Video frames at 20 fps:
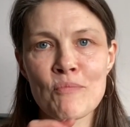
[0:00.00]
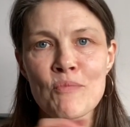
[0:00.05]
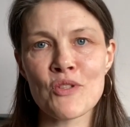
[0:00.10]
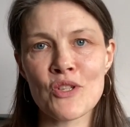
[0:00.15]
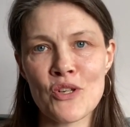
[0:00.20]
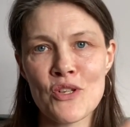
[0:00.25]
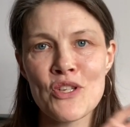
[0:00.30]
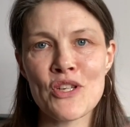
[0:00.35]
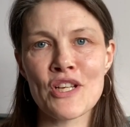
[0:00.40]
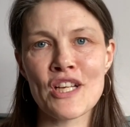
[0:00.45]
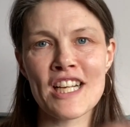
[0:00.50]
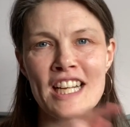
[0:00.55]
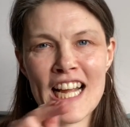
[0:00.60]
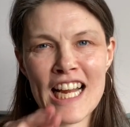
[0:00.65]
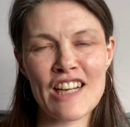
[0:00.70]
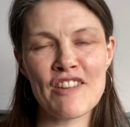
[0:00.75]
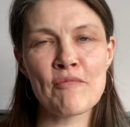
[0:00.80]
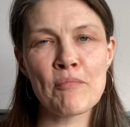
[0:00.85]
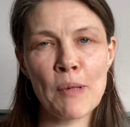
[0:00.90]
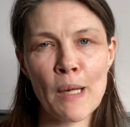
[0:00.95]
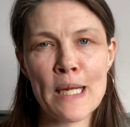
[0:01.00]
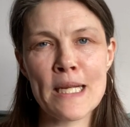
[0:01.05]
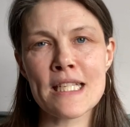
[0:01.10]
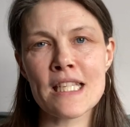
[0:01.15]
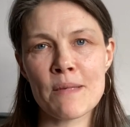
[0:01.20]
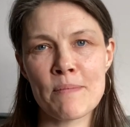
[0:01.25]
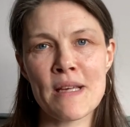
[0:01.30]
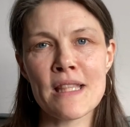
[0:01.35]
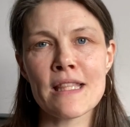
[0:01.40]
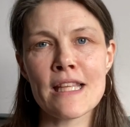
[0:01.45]
so you can kind of place
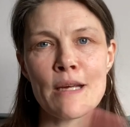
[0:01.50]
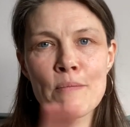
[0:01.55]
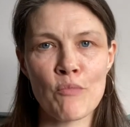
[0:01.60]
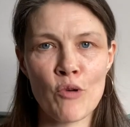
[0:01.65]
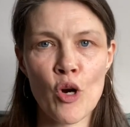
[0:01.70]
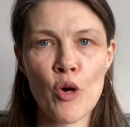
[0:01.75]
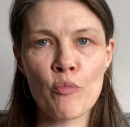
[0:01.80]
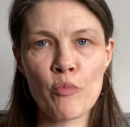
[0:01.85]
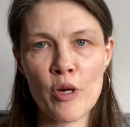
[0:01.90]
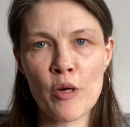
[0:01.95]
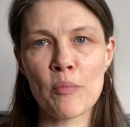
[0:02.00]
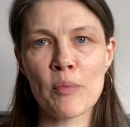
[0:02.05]
them in the appropriate